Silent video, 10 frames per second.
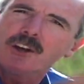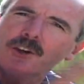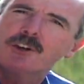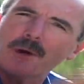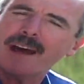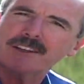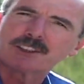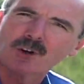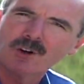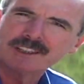You do have a
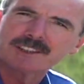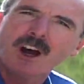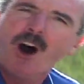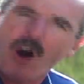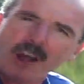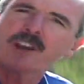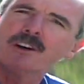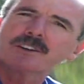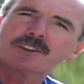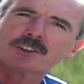choice. I
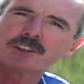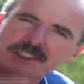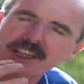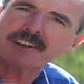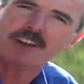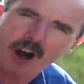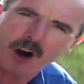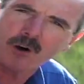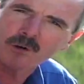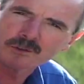learnt to set
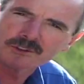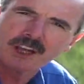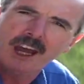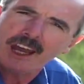goals,